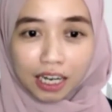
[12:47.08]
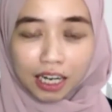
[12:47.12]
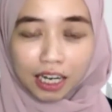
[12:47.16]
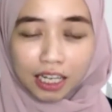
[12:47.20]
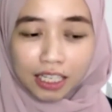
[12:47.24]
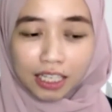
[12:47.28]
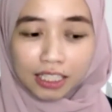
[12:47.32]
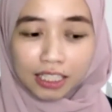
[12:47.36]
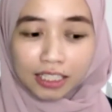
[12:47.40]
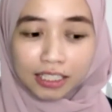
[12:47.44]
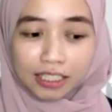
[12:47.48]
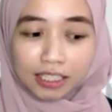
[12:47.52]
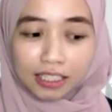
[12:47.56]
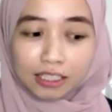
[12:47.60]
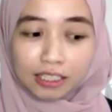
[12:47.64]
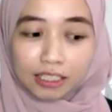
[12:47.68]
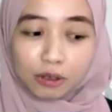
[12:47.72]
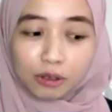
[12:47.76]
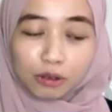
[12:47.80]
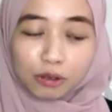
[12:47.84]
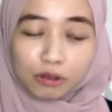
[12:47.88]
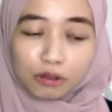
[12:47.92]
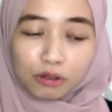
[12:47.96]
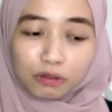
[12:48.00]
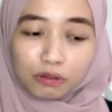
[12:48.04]
she's
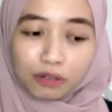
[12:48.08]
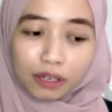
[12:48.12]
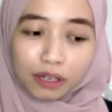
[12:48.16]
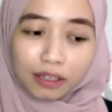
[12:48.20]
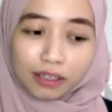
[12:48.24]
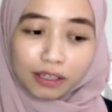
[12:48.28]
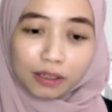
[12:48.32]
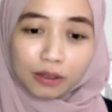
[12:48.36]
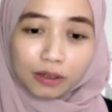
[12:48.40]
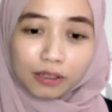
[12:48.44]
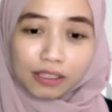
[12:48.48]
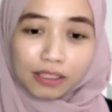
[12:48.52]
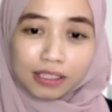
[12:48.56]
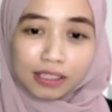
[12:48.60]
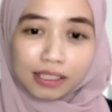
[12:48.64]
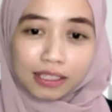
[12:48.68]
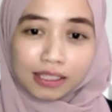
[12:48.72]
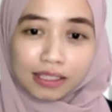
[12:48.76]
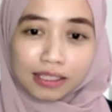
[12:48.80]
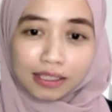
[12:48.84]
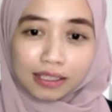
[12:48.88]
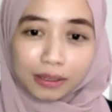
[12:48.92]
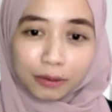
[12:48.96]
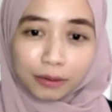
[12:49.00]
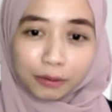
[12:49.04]
also very
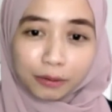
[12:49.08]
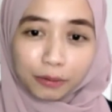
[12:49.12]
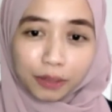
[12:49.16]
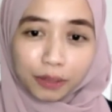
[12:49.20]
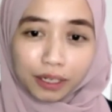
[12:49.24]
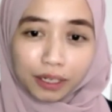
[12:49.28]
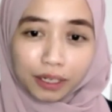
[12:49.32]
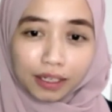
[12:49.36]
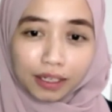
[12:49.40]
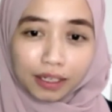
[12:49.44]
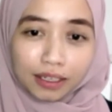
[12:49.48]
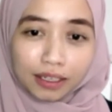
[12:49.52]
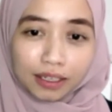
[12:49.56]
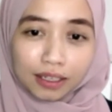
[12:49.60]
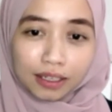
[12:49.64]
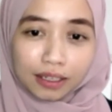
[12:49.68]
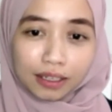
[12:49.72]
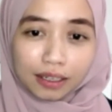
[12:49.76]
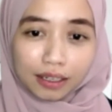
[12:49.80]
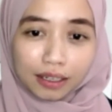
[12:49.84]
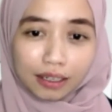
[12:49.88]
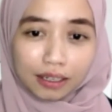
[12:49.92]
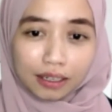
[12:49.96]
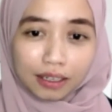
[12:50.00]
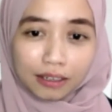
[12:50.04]
consistent with
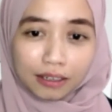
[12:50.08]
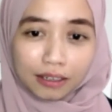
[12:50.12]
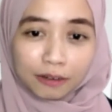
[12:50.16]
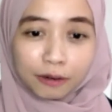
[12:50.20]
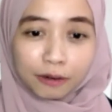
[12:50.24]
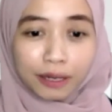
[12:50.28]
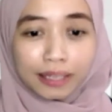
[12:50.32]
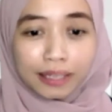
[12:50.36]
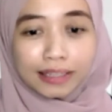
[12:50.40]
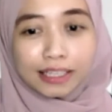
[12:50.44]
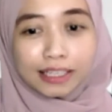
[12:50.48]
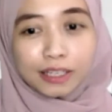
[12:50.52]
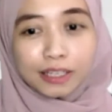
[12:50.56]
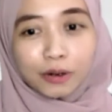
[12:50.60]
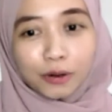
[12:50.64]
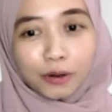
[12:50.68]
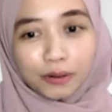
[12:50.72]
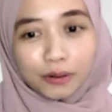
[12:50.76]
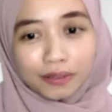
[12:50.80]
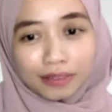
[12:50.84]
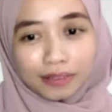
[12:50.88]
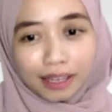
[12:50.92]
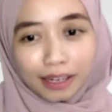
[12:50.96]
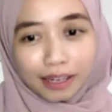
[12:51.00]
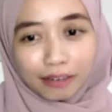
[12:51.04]
creating
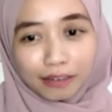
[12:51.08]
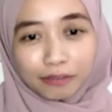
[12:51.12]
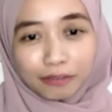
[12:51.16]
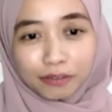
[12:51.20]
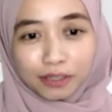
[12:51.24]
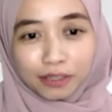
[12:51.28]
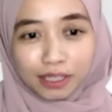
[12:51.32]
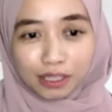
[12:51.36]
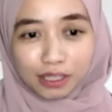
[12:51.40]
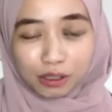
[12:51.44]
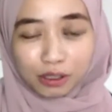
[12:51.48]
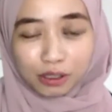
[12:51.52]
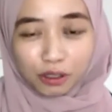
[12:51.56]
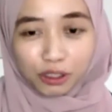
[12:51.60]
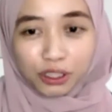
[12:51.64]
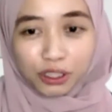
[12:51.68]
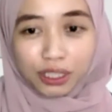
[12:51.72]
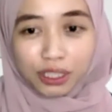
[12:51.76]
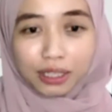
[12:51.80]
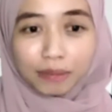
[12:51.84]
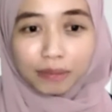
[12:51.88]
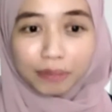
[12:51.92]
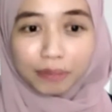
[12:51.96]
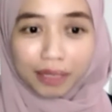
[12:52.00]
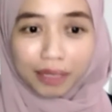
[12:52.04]
content for her
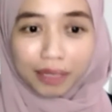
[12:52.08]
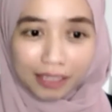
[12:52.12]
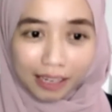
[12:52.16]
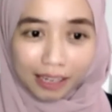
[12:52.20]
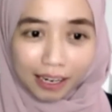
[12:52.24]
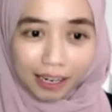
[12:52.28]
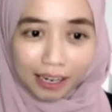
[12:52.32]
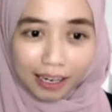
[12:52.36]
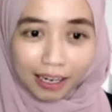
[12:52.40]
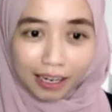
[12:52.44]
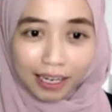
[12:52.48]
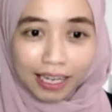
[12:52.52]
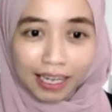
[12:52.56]
social media,